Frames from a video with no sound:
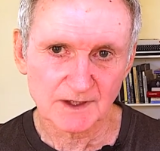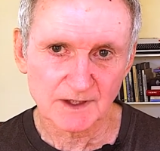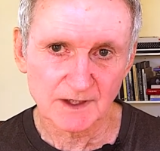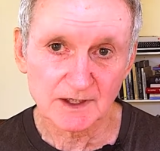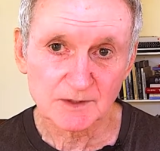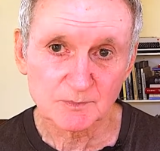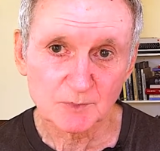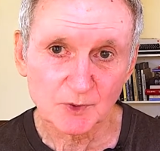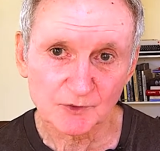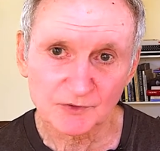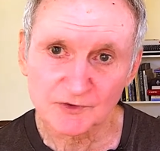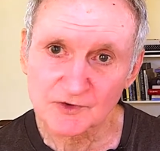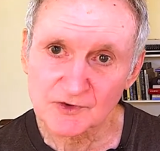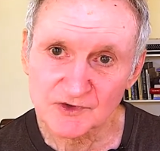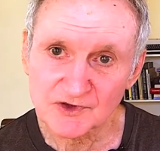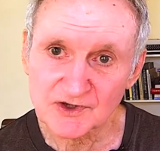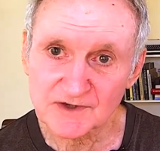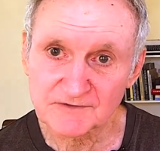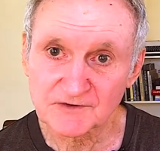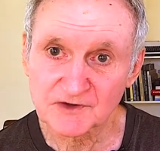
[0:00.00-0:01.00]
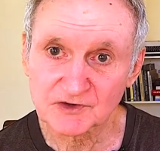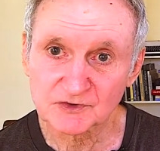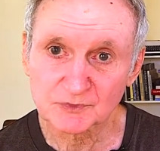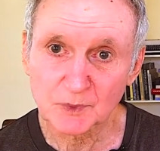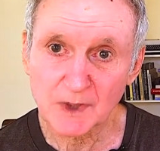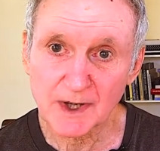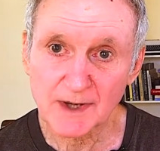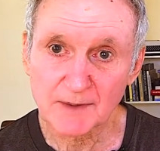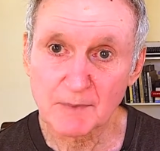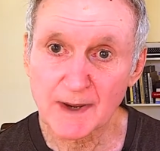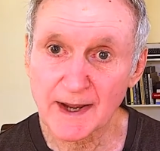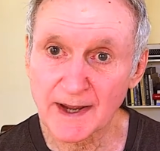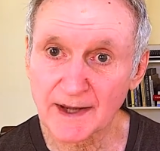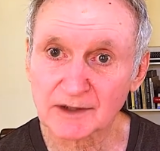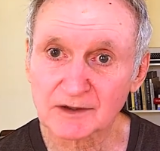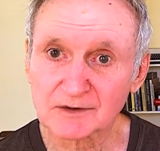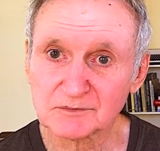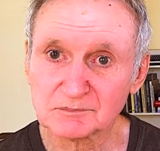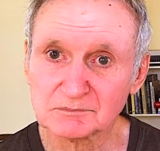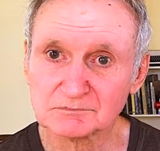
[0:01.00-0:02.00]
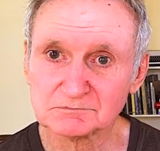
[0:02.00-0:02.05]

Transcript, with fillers: He put the theefyspray back.